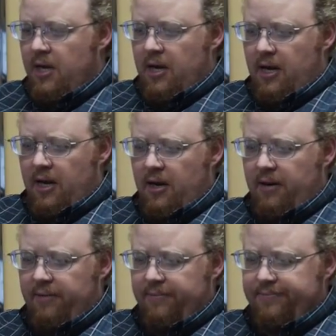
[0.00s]

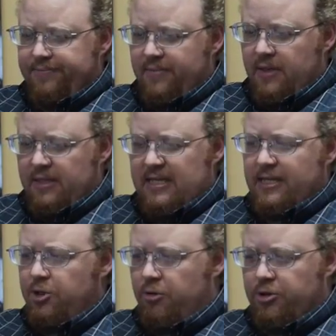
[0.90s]

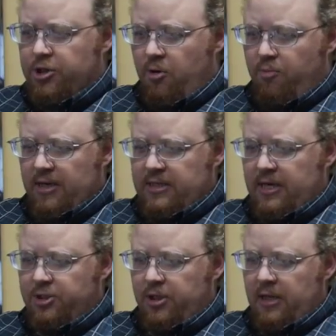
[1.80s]
dozen or so
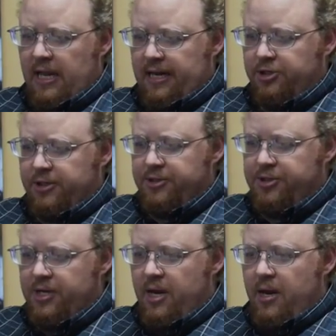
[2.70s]
presidential elections,